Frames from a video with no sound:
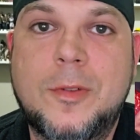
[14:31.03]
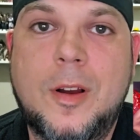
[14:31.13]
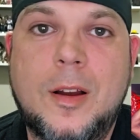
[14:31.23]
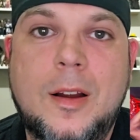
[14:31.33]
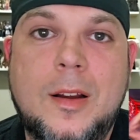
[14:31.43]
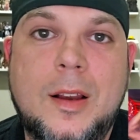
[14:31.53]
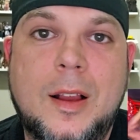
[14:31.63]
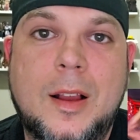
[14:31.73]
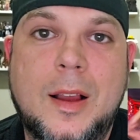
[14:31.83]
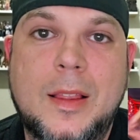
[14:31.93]
far.
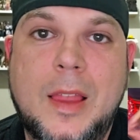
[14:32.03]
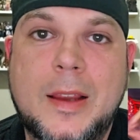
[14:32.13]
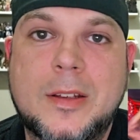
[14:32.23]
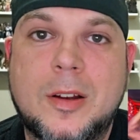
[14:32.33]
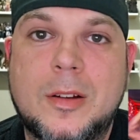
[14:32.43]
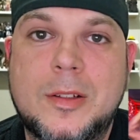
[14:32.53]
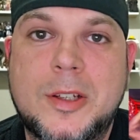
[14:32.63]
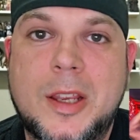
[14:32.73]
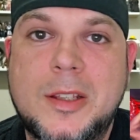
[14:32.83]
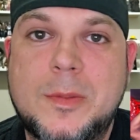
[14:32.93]
I liked her and
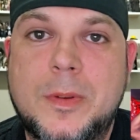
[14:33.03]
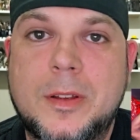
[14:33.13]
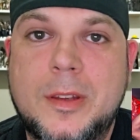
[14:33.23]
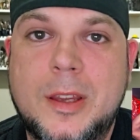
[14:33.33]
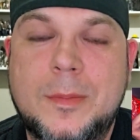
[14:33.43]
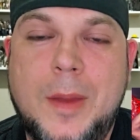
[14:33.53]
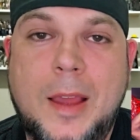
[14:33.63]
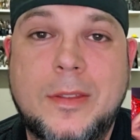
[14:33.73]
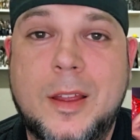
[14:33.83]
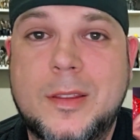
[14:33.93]
Jade's buildup. I
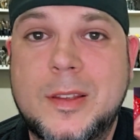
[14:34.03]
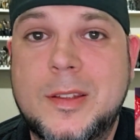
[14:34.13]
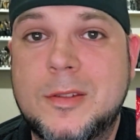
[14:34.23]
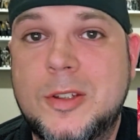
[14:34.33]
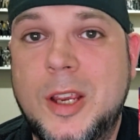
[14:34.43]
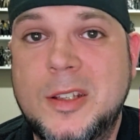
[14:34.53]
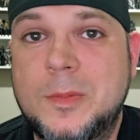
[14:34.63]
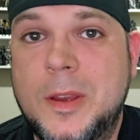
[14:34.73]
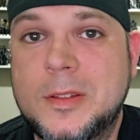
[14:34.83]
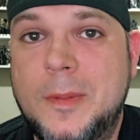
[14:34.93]
thought this is Jade's
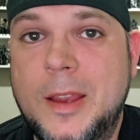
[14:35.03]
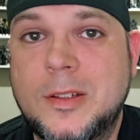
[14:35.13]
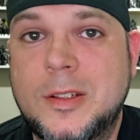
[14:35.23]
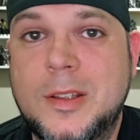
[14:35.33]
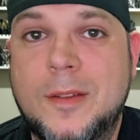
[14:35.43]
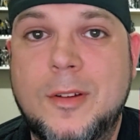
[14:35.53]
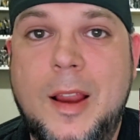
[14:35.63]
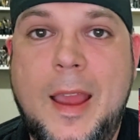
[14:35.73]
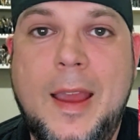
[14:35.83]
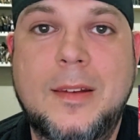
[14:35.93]
best match she's ever
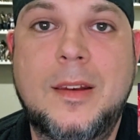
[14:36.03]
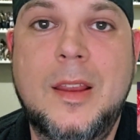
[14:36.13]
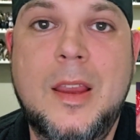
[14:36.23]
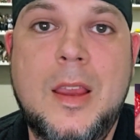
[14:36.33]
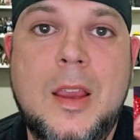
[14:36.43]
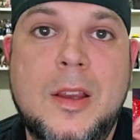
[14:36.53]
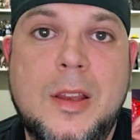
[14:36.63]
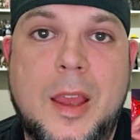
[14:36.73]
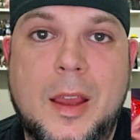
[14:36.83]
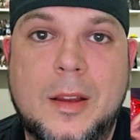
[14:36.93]
had.
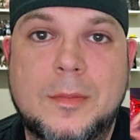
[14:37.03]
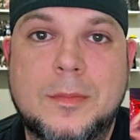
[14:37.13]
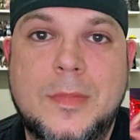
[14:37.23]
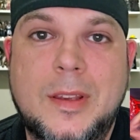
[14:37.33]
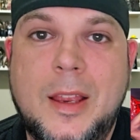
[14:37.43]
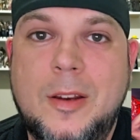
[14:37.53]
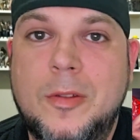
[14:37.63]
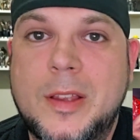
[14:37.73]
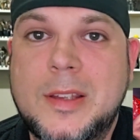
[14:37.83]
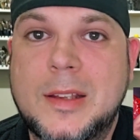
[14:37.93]
And I know
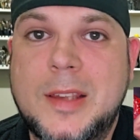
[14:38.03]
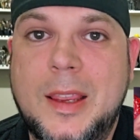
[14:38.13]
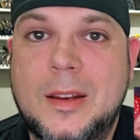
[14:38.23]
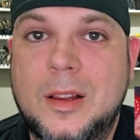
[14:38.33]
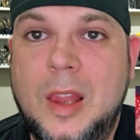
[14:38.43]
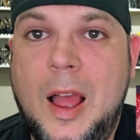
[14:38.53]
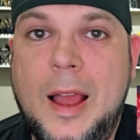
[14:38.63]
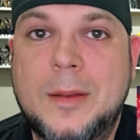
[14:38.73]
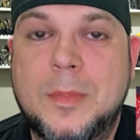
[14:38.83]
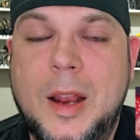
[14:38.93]
that's not saying a
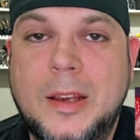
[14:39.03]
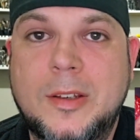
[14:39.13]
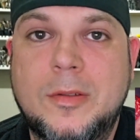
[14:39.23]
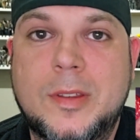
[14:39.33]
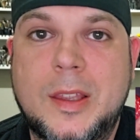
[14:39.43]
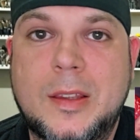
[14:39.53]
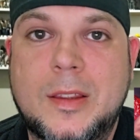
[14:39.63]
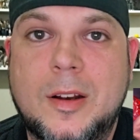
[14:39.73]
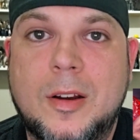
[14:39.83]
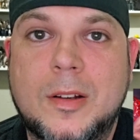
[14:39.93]
lot, but I do think
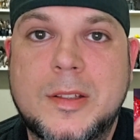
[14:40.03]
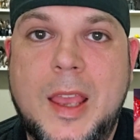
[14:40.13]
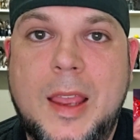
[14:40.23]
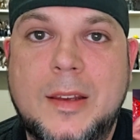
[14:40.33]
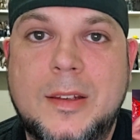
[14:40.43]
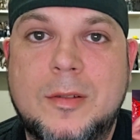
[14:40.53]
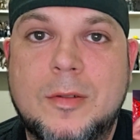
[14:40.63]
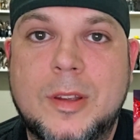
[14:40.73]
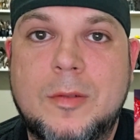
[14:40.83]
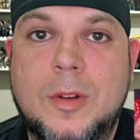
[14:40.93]
that her and Taya did
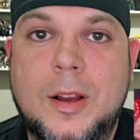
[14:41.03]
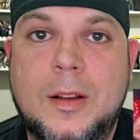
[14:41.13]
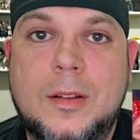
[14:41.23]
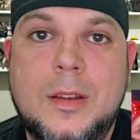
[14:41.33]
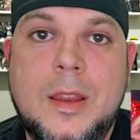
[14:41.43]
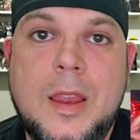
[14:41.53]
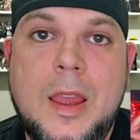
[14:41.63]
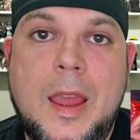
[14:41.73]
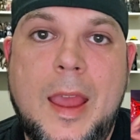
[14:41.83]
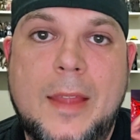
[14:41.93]
really well.
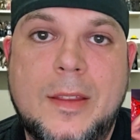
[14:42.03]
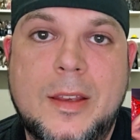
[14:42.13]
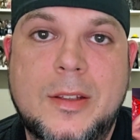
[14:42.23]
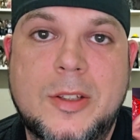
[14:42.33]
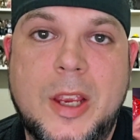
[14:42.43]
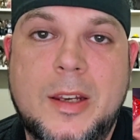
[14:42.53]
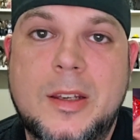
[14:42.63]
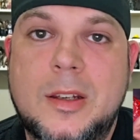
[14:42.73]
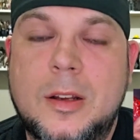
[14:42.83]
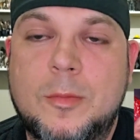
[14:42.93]
And then Jade
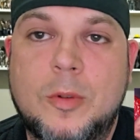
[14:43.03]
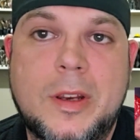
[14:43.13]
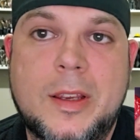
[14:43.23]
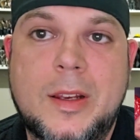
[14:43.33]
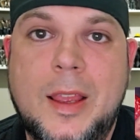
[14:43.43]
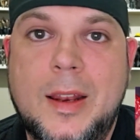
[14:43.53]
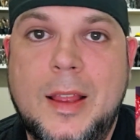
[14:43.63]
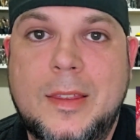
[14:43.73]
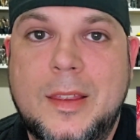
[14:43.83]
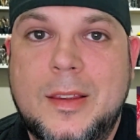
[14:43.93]
ended up winning. And
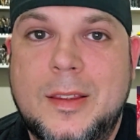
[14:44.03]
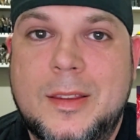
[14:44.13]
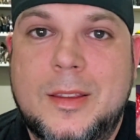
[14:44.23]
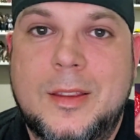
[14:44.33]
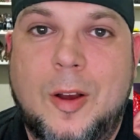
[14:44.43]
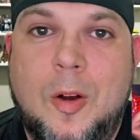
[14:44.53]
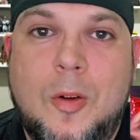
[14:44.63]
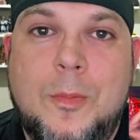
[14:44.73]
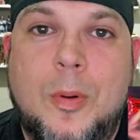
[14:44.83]
I think that the whole